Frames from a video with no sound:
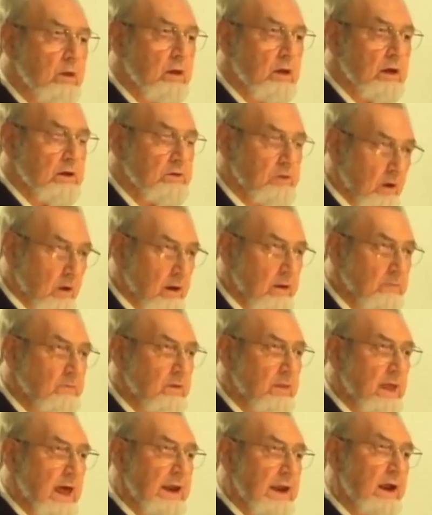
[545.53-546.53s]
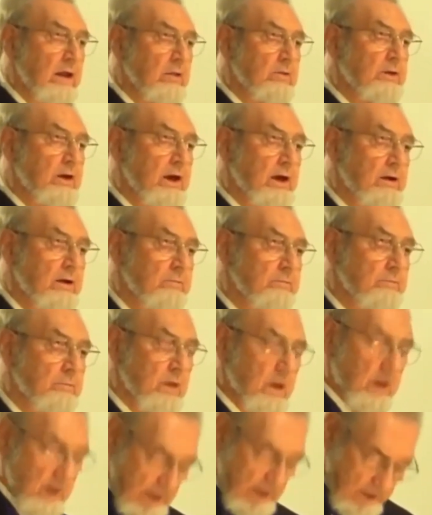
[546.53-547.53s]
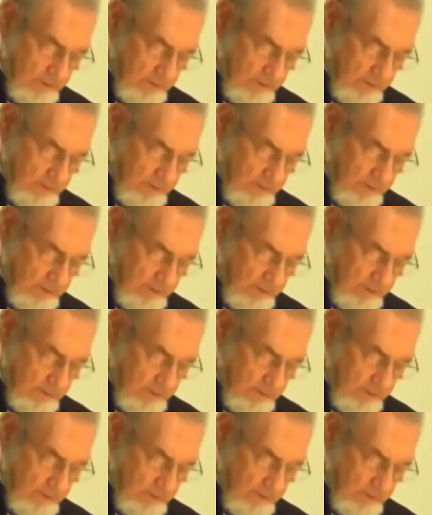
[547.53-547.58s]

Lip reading: deliver that health care is